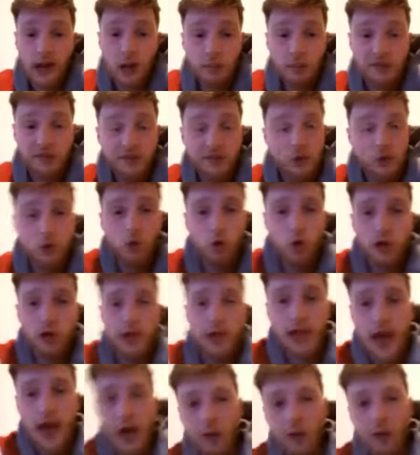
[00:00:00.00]
I was still
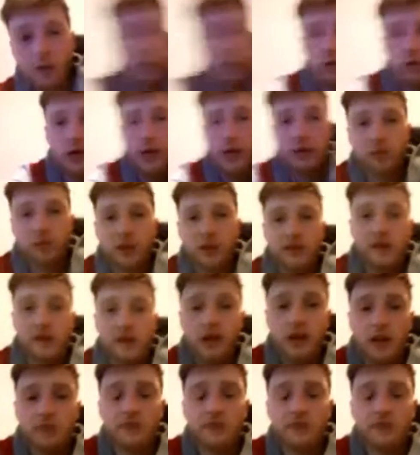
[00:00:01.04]
Kroenke out. Don't get it twisted.